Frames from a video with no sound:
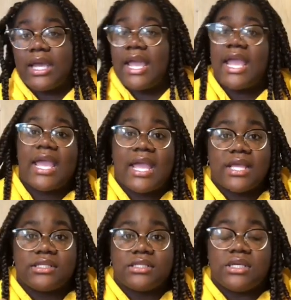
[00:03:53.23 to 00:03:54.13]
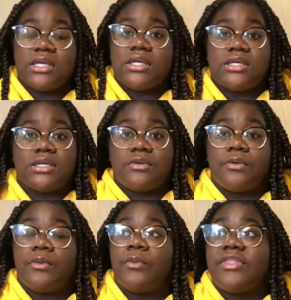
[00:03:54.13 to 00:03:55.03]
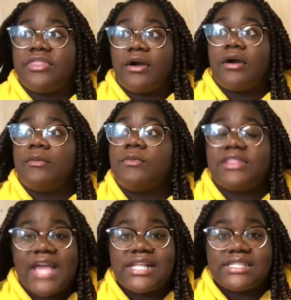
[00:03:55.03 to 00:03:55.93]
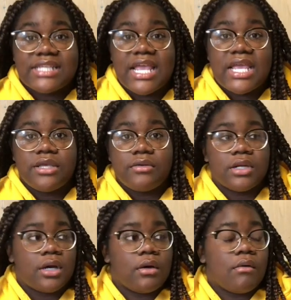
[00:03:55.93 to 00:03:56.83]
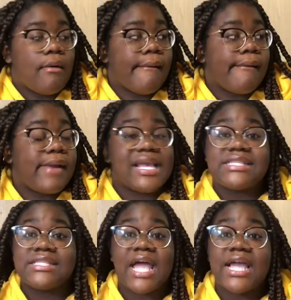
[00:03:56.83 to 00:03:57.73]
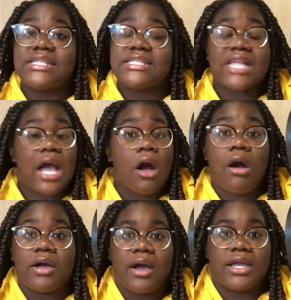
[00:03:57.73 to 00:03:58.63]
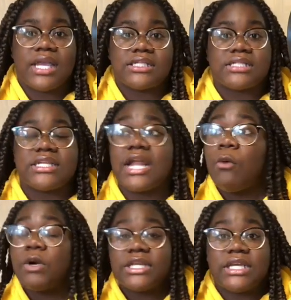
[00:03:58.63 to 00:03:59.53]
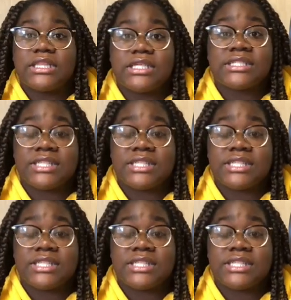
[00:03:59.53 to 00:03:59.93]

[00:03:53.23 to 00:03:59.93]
And with that saying, it's not all Caucasians, and I want to get this